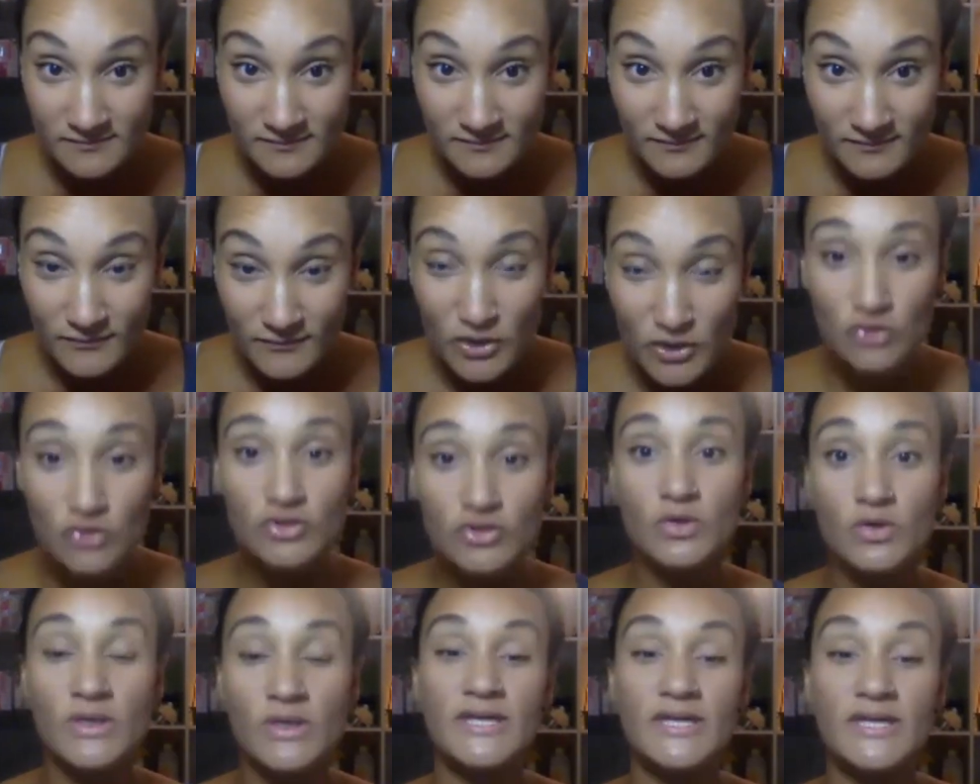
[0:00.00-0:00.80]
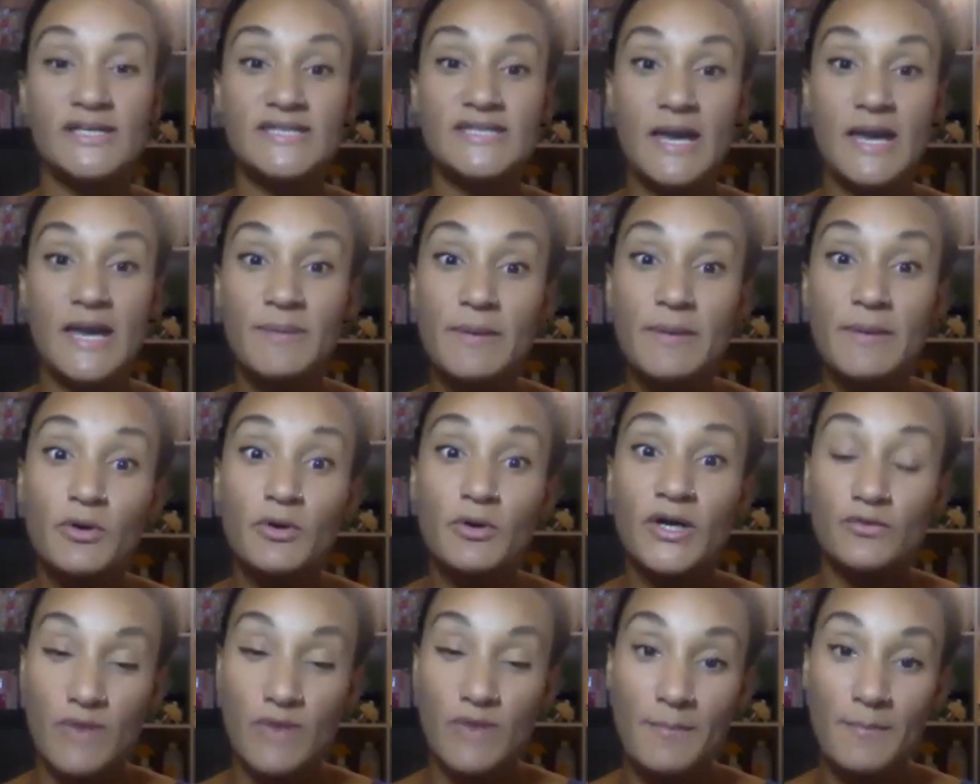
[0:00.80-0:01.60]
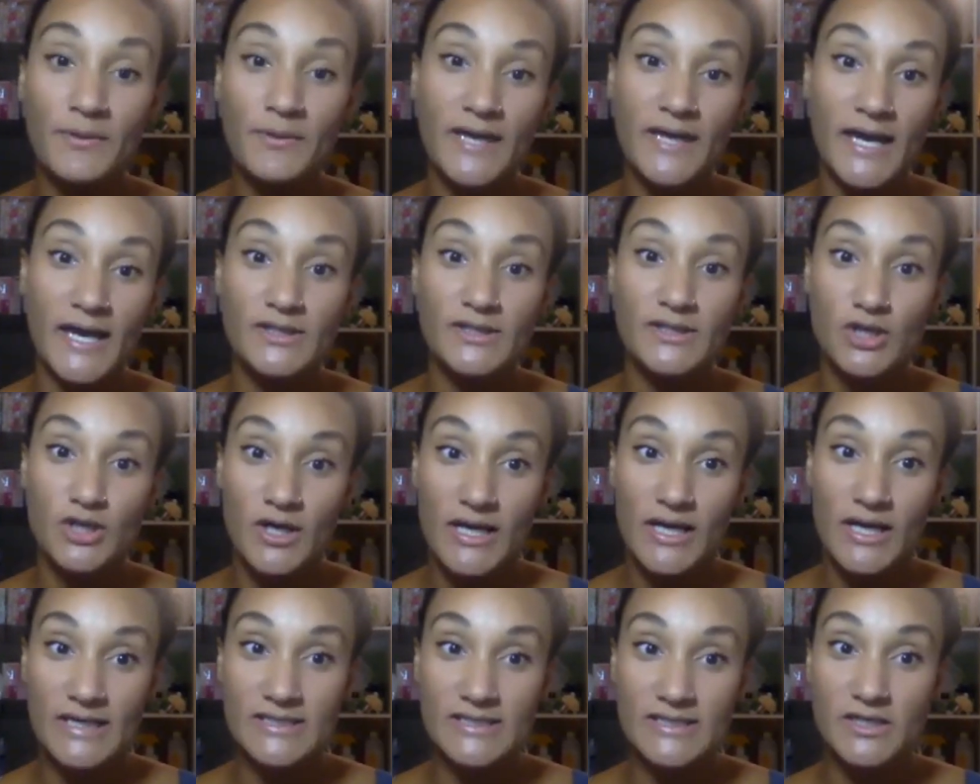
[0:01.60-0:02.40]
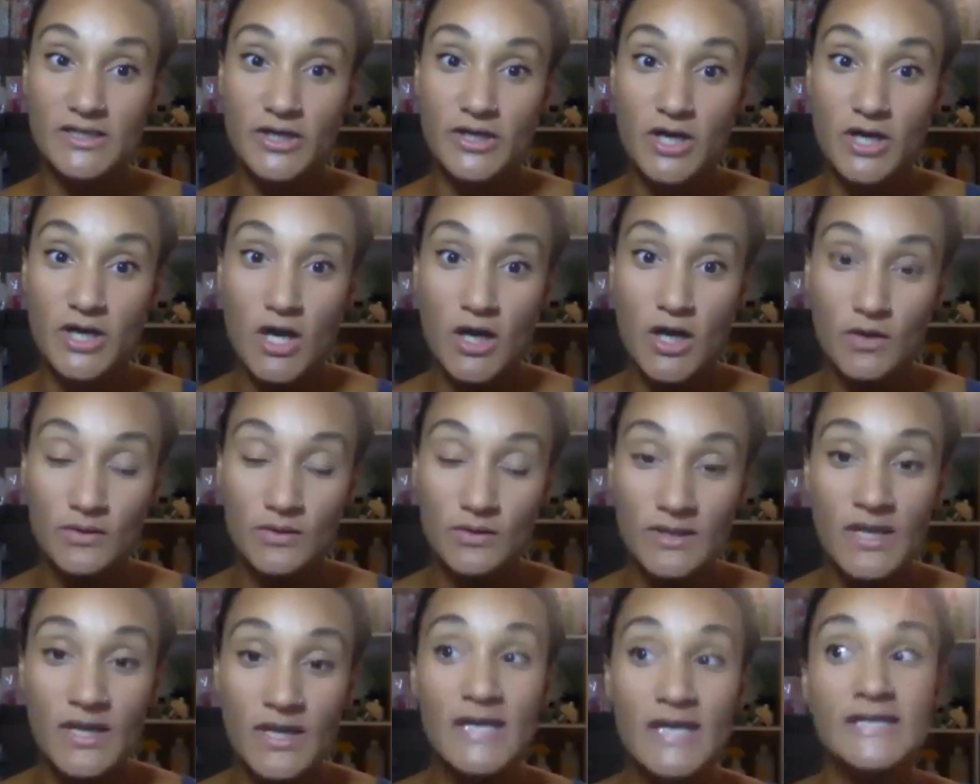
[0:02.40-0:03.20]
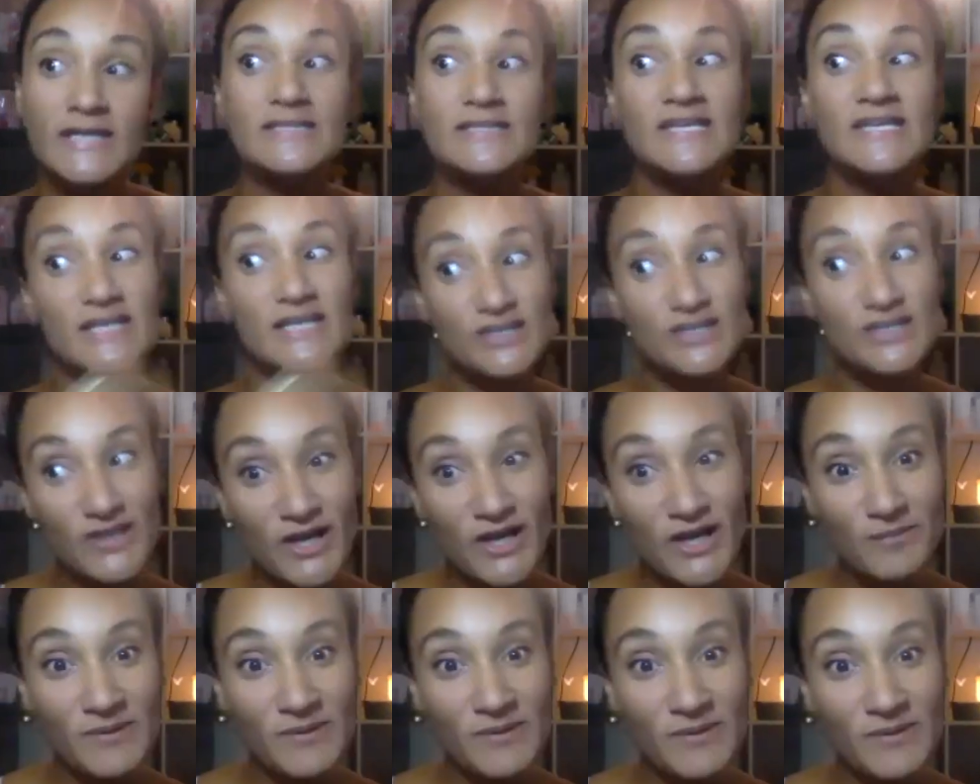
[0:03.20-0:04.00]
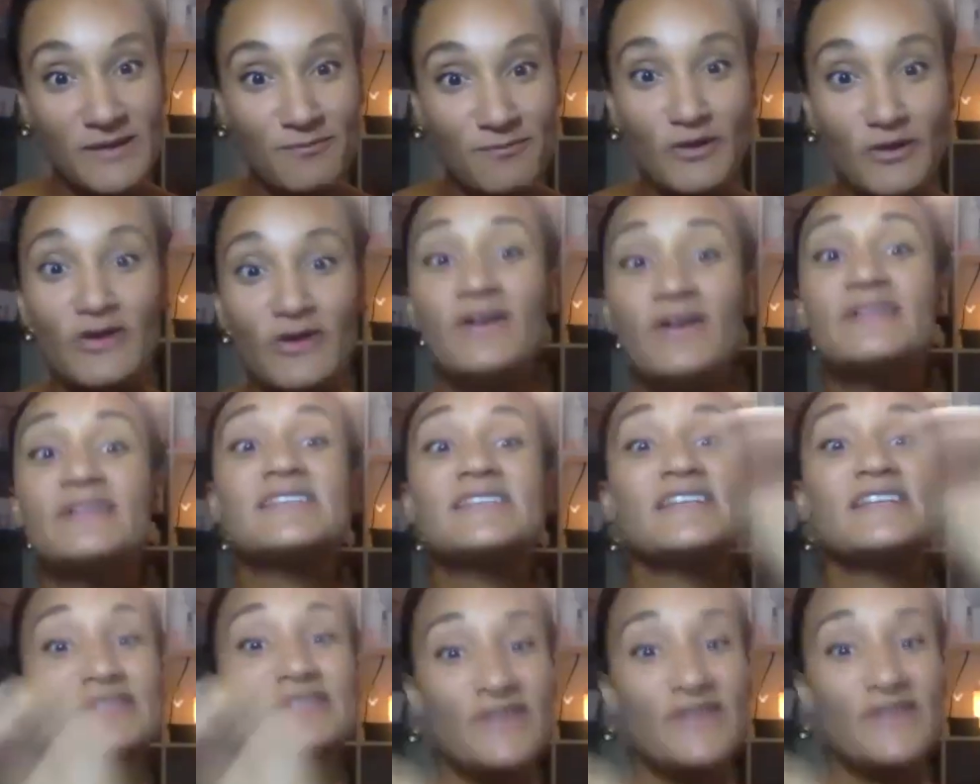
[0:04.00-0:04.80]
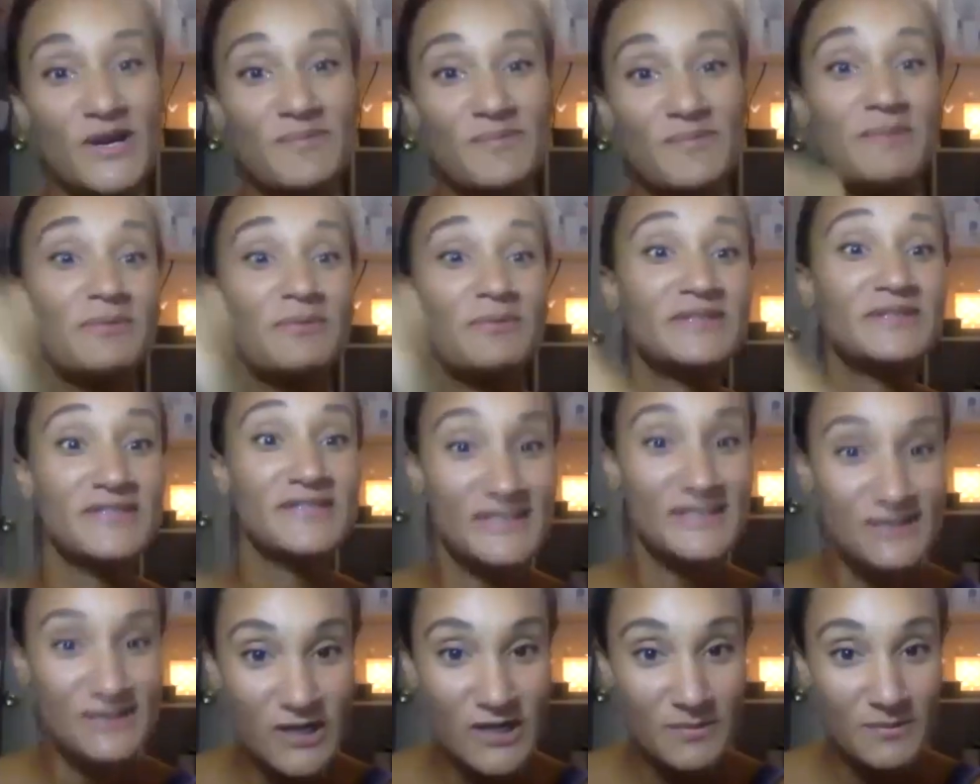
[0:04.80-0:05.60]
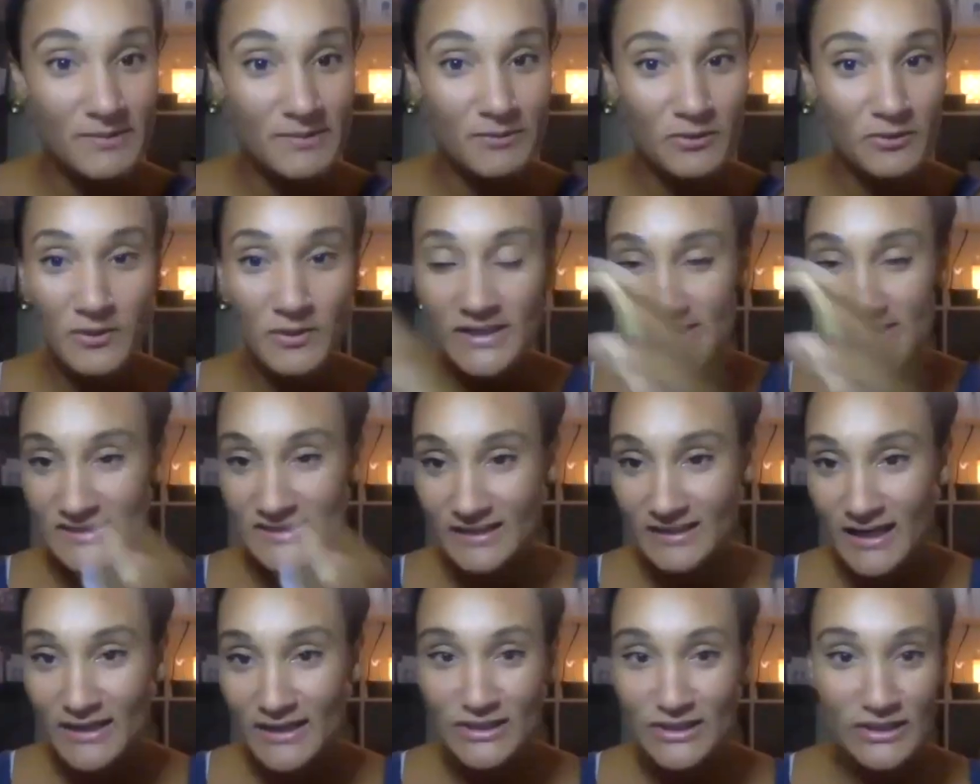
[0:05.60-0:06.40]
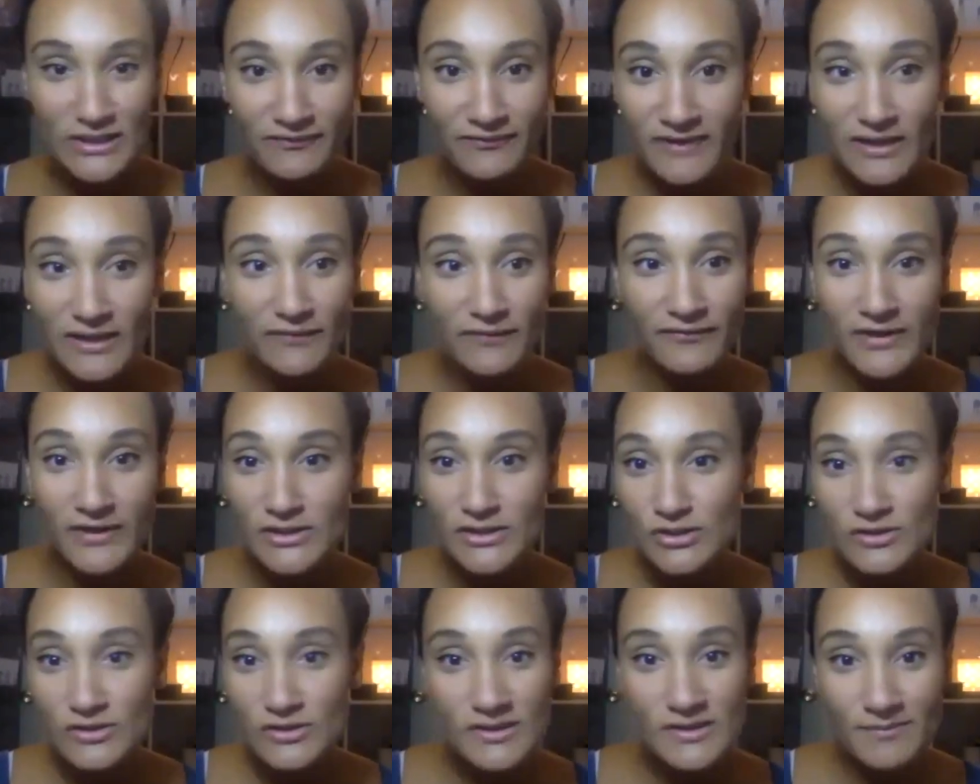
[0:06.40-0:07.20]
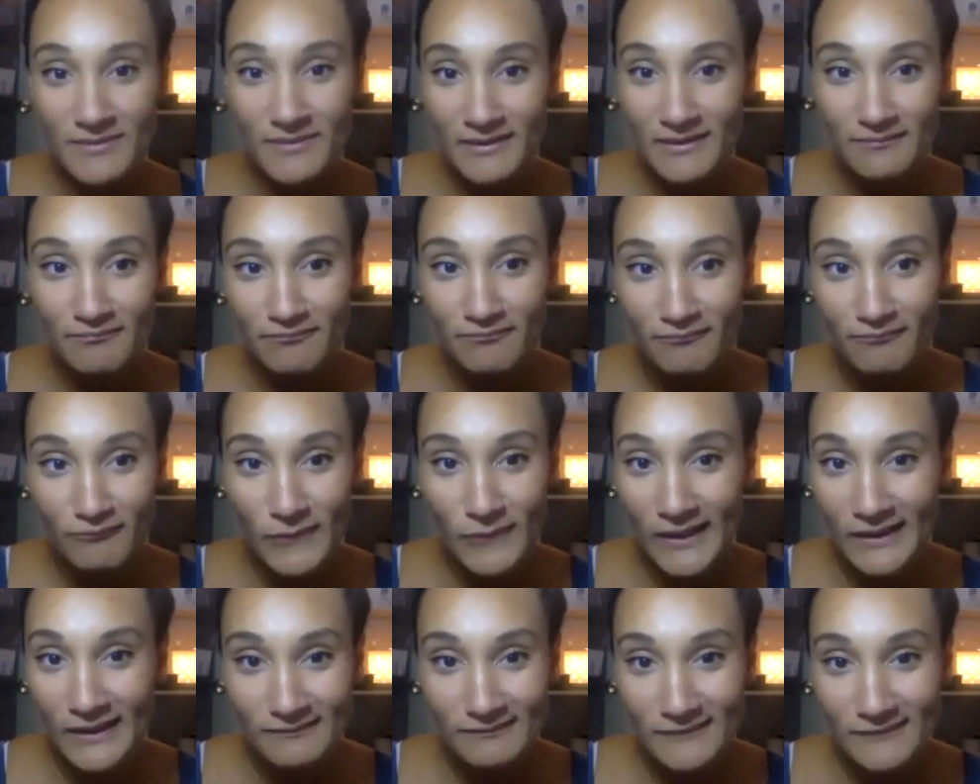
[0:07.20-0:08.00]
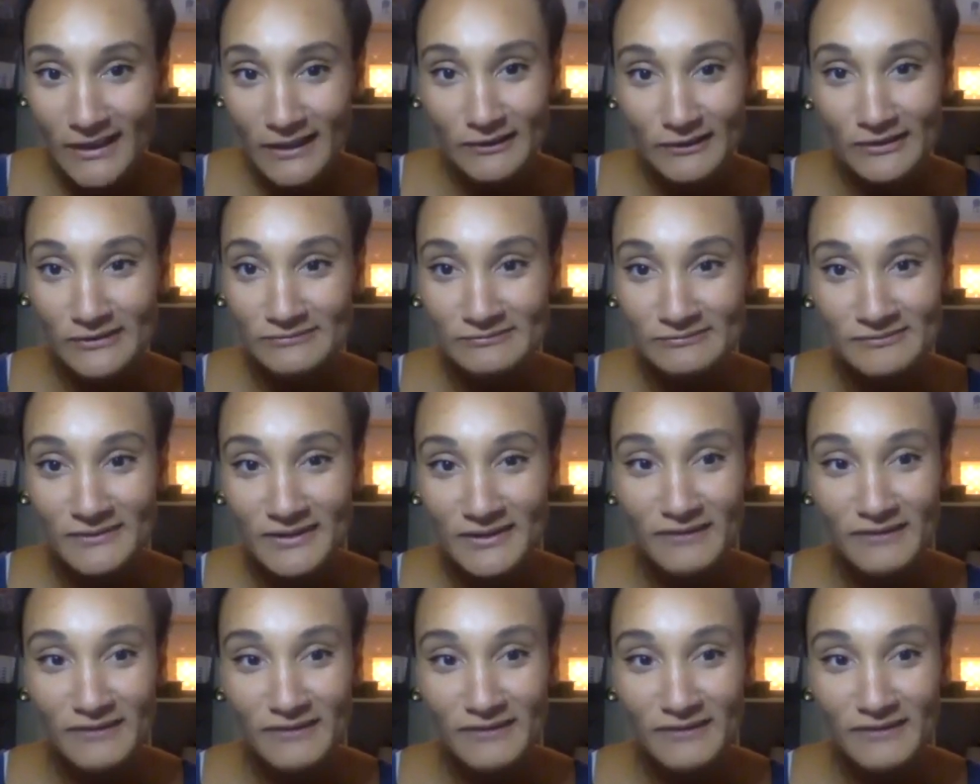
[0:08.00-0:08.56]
you doing things that people can replicate, turn it into their own, teach their people, teach their people, teach their people. What is it, like you feed a fish or something, right? I don't know.